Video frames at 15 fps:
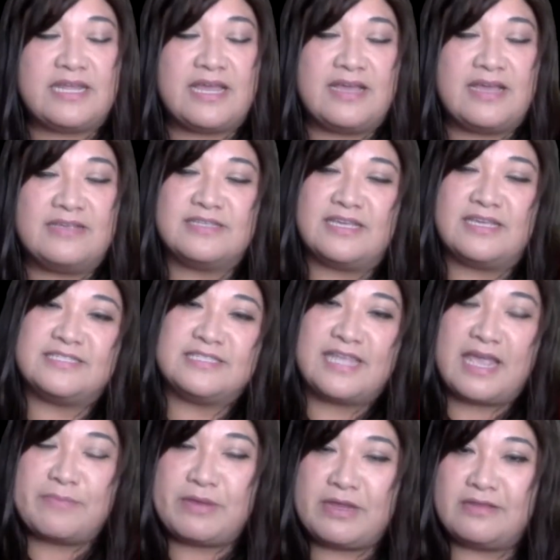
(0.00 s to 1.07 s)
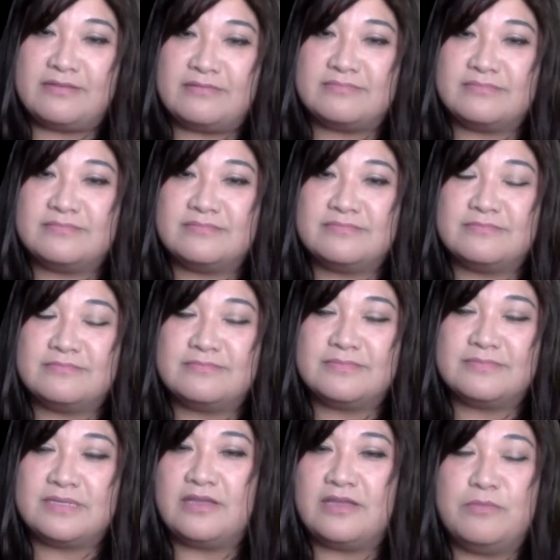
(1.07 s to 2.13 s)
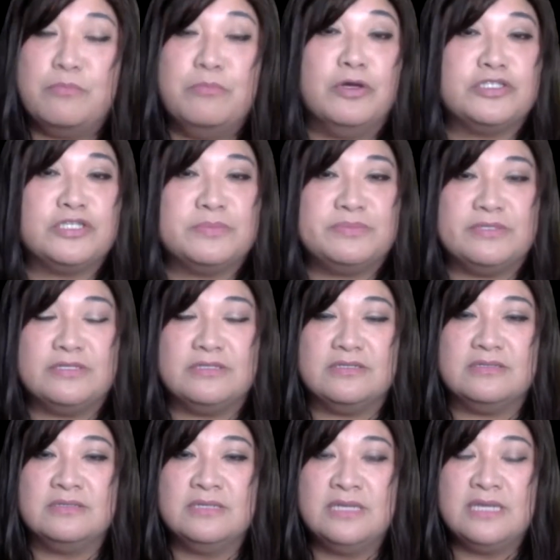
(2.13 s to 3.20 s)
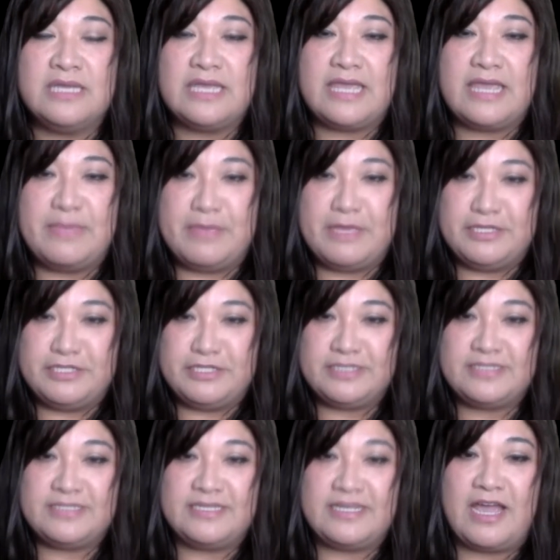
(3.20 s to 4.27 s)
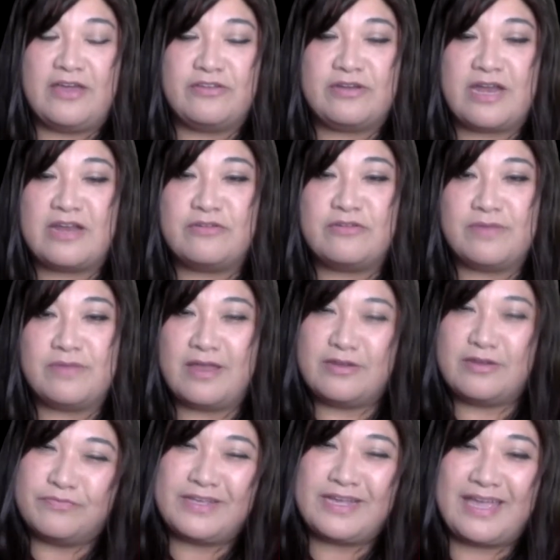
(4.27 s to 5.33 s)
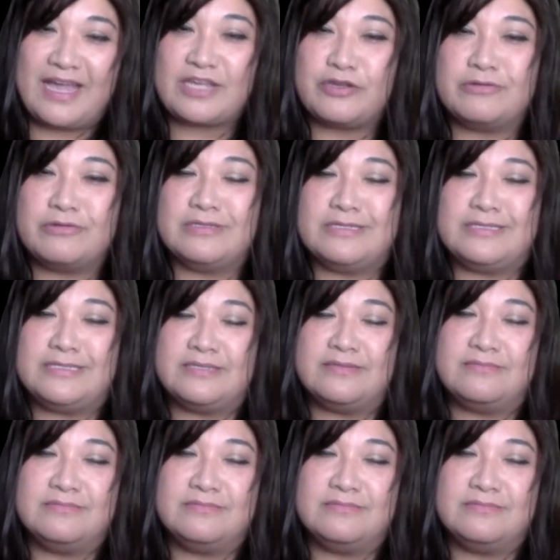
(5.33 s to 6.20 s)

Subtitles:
as like slamming multiple images together, and I don't think I accurately did